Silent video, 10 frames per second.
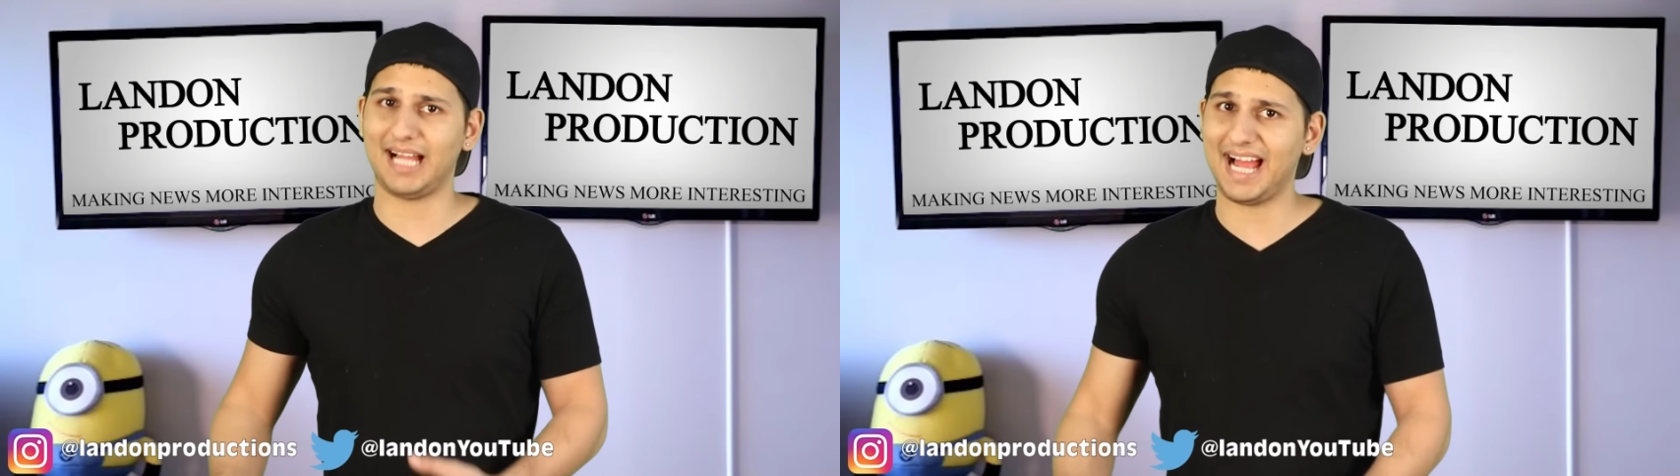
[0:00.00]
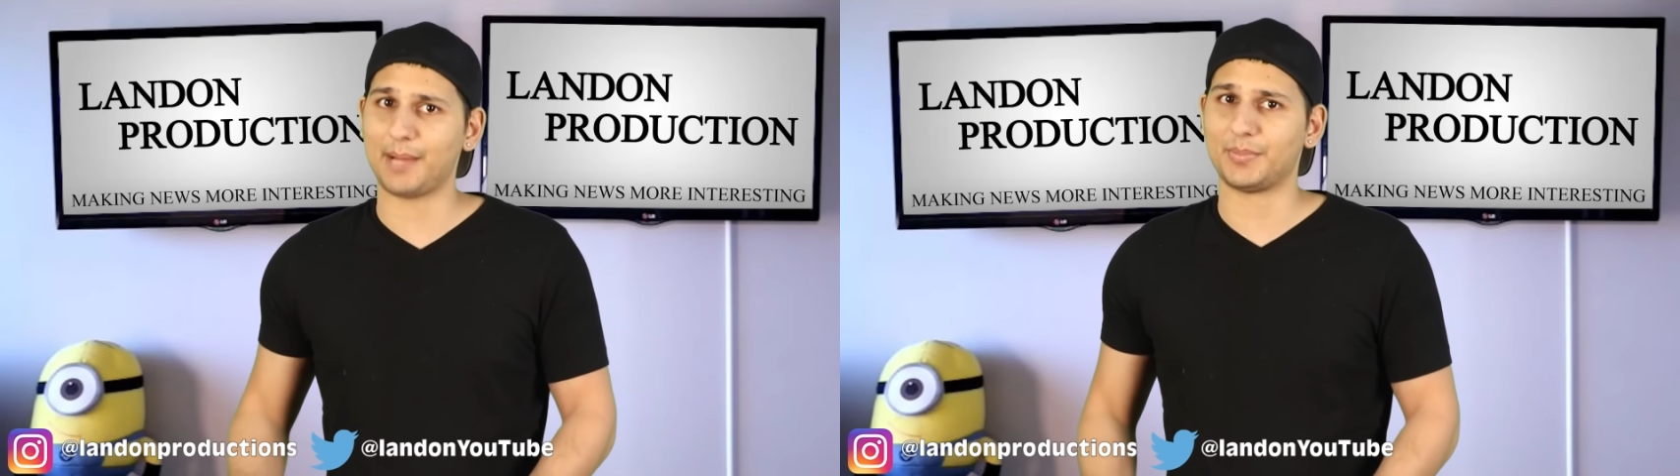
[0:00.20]

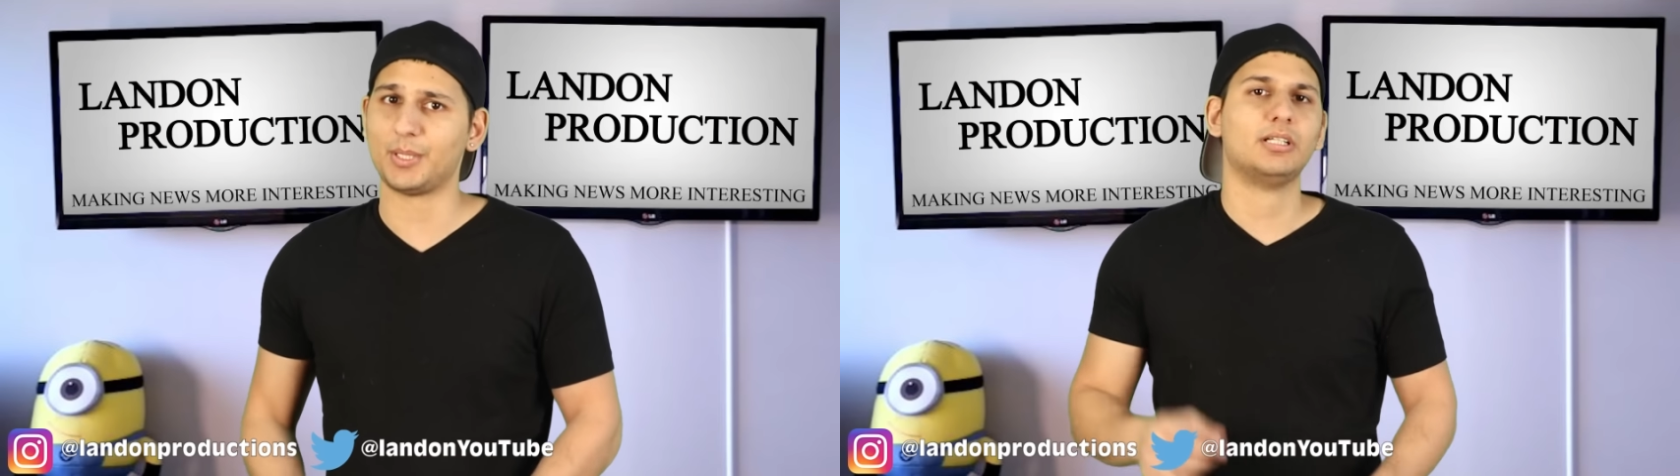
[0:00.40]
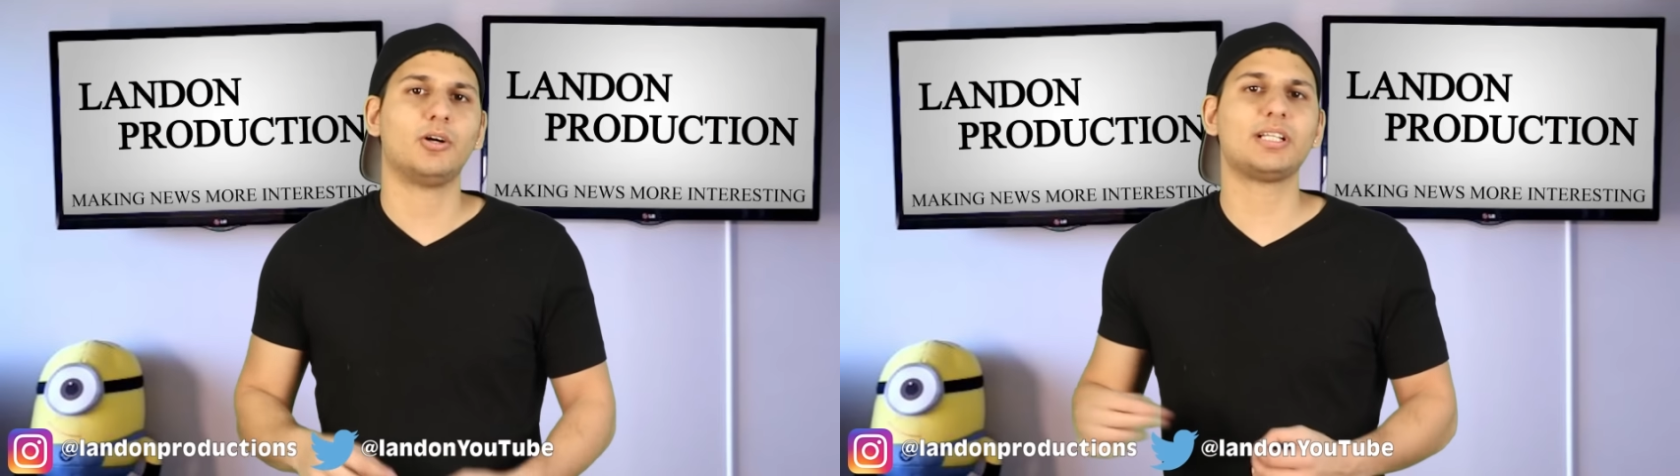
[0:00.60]
app.
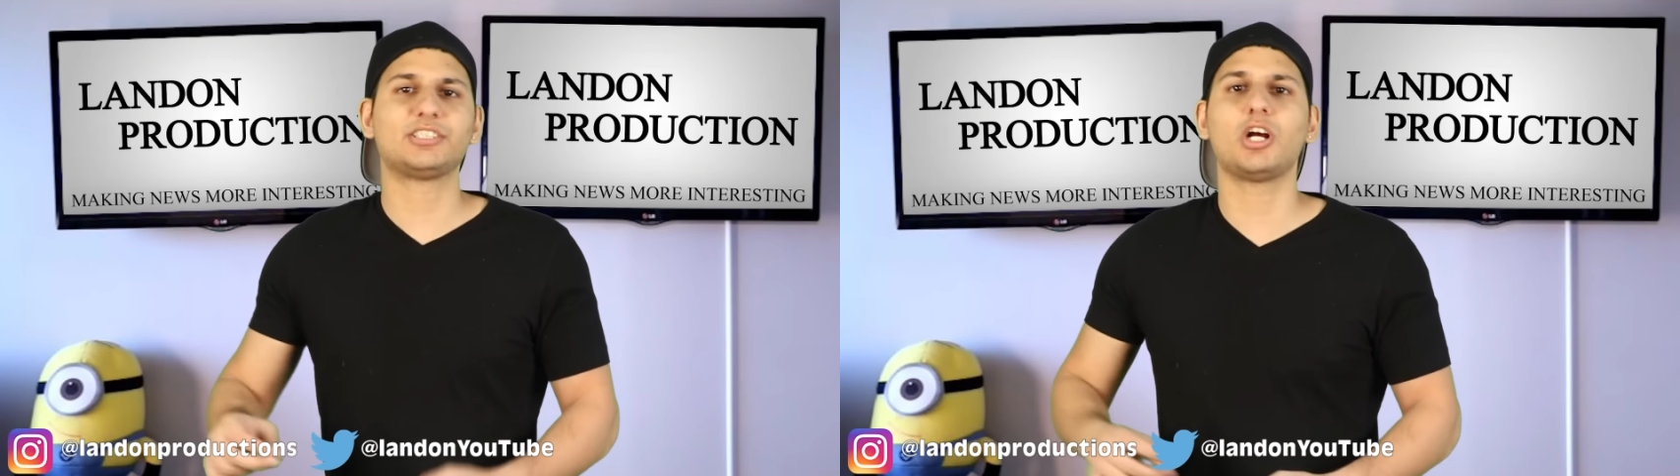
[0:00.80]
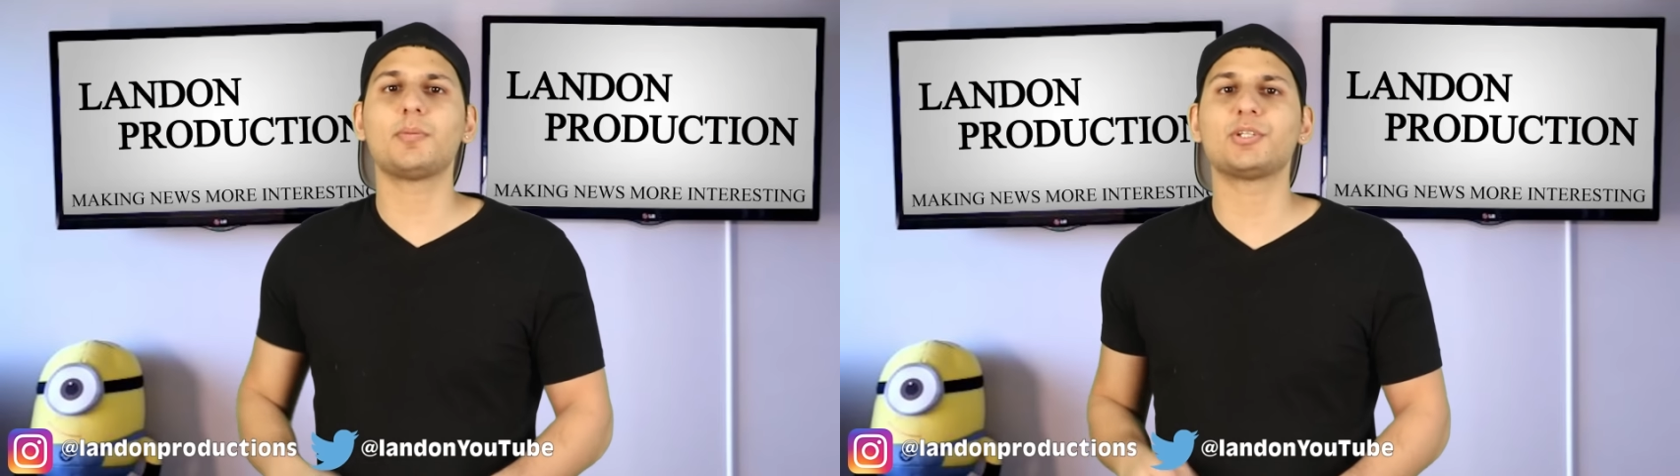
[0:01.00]
Okay,
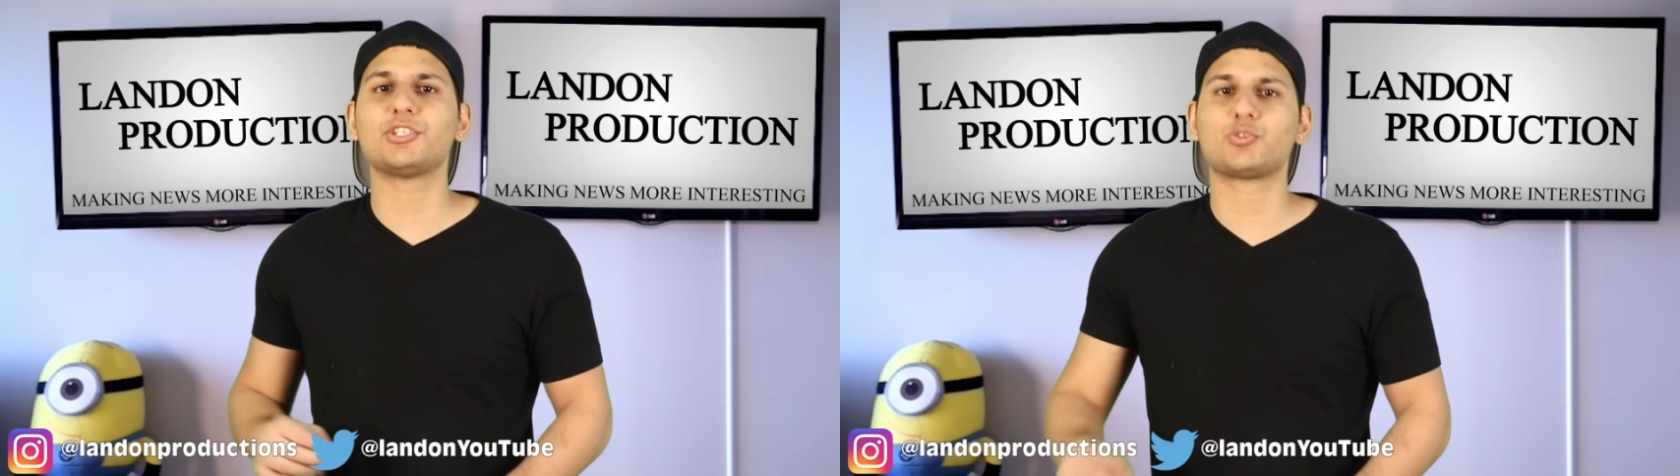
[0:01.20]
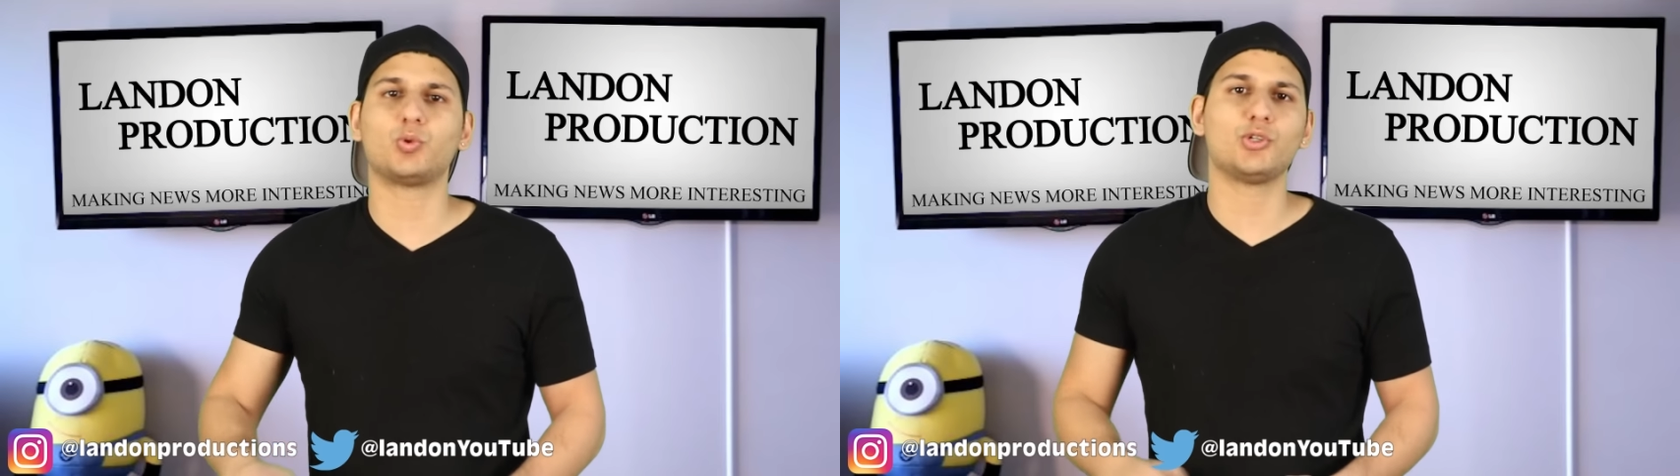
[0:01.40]
let's talk about
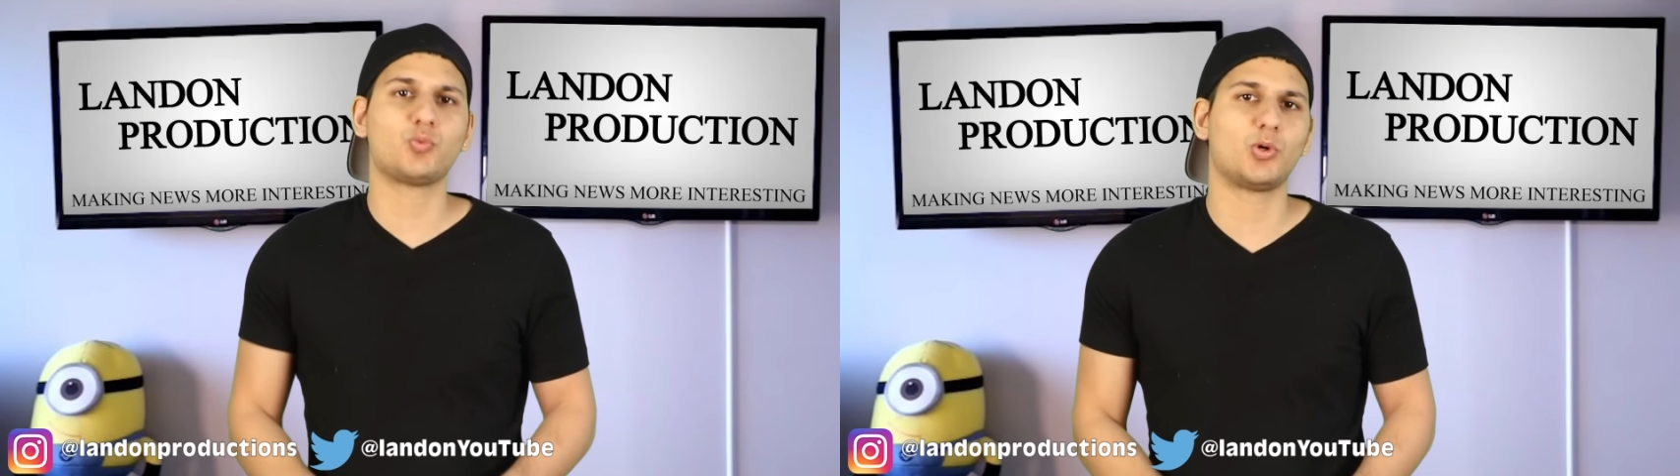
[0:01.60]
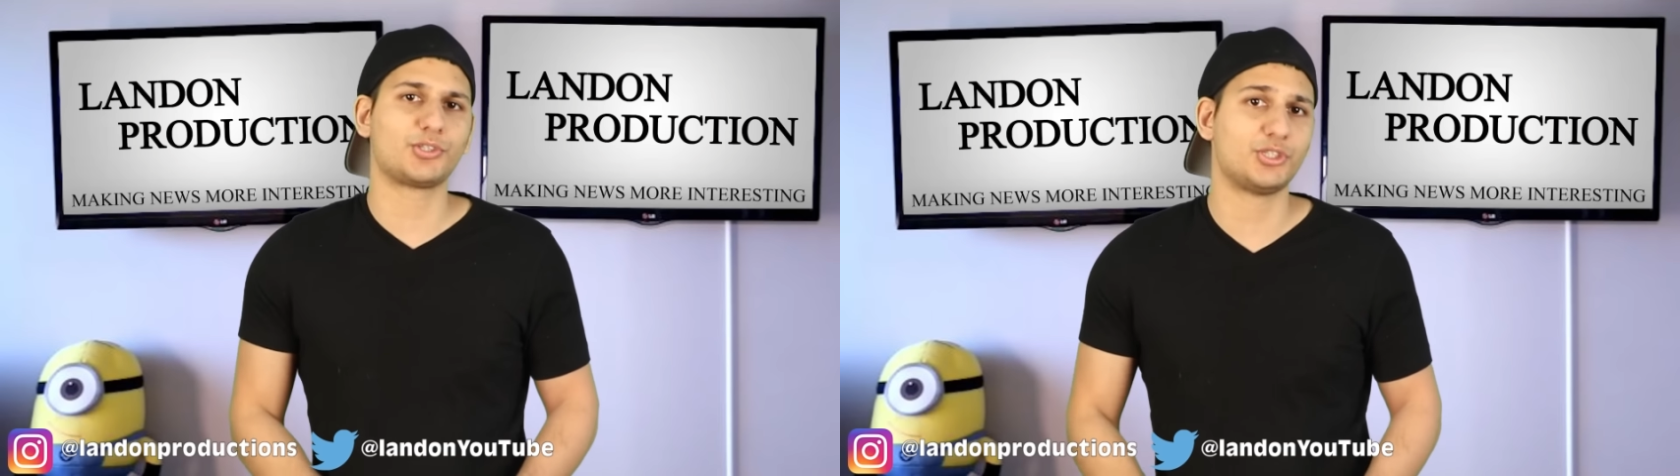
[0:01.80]
this World
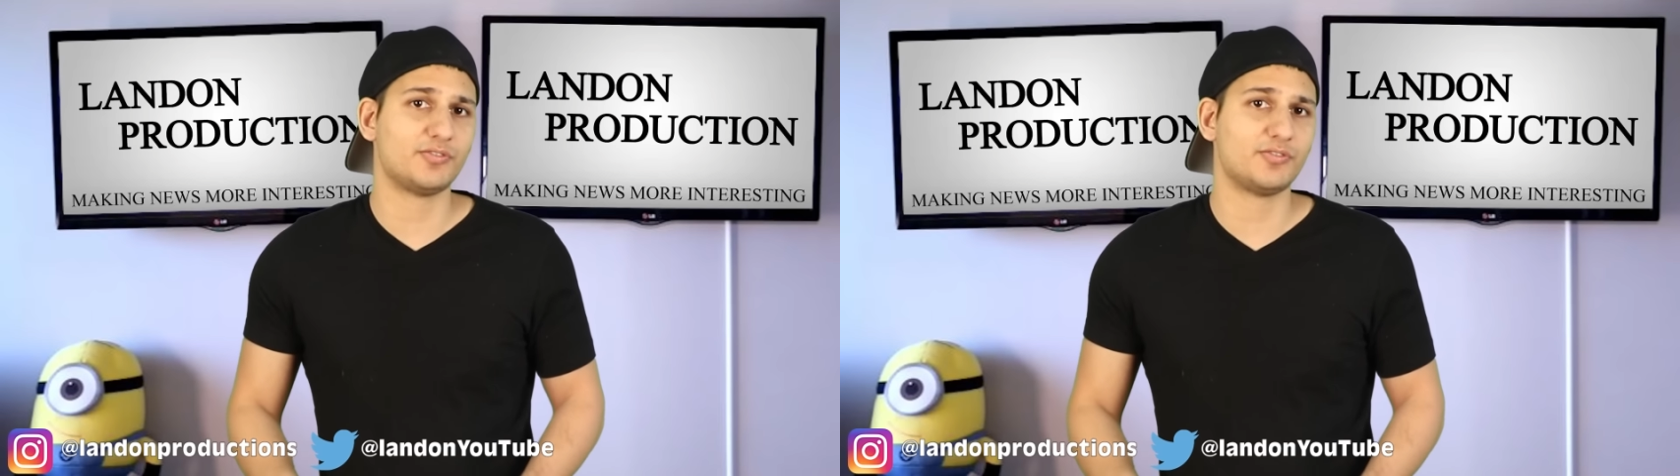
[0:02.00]
War